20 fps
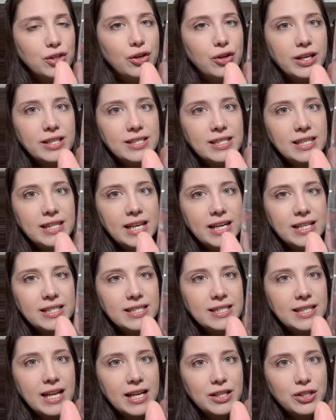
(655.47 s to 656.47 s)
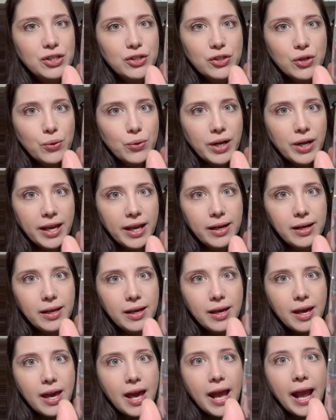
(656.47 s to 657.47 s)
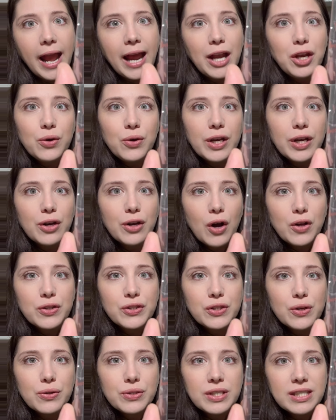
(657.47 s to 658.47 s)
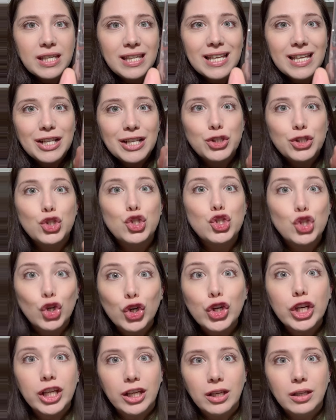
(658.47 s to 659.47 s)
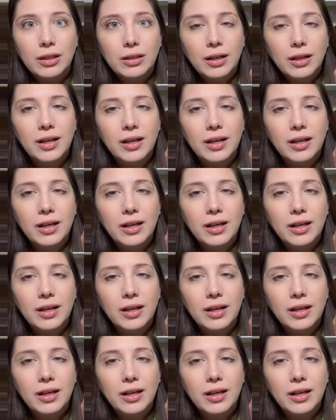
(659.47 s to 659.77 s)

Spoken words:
You can see that it's not sewn in, and you can also see that it's dirty.